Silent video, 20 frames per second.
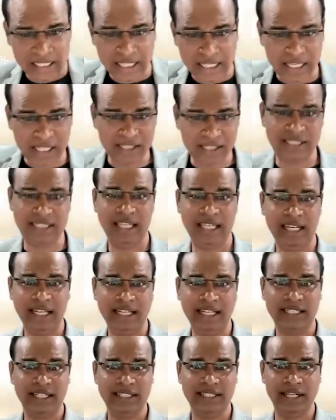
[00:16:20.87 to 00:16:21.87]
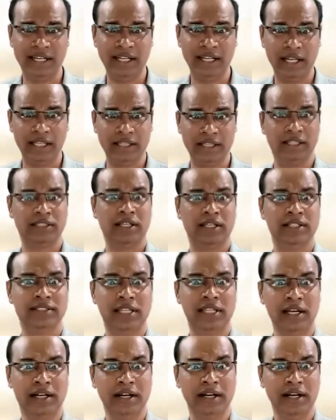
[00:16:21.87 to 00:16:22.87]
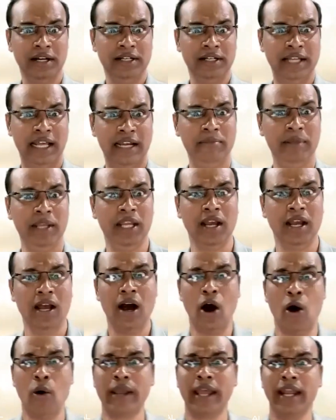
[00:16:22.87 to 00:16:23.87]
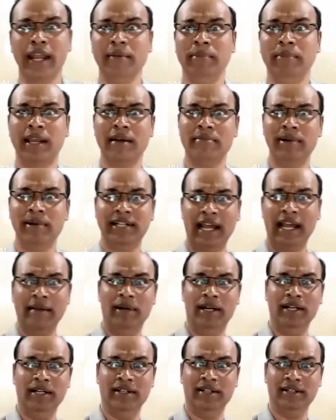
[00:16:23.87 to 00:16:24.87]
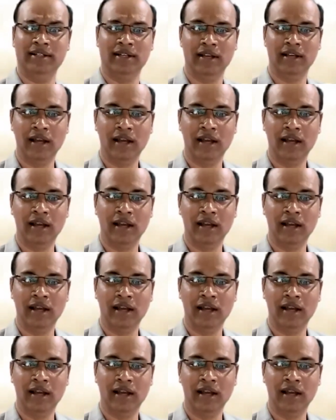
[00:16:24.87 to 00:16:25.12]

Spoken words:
He's seriously sitting like this. Sir, tell me, how can I become a diamond?